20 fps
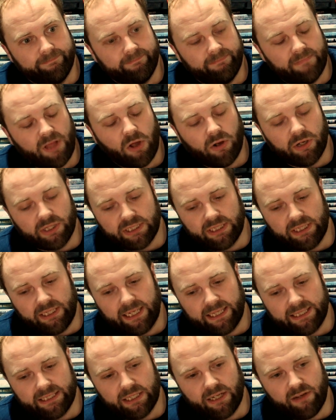Honestly,
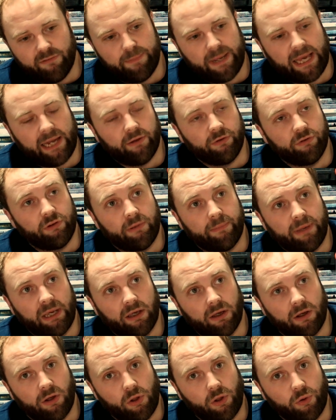that's enough battles to make
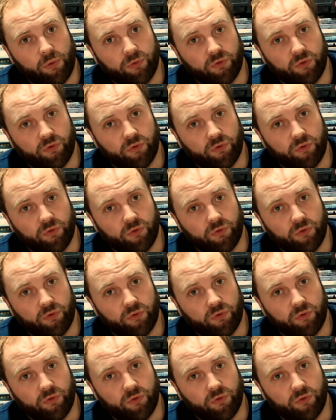a whole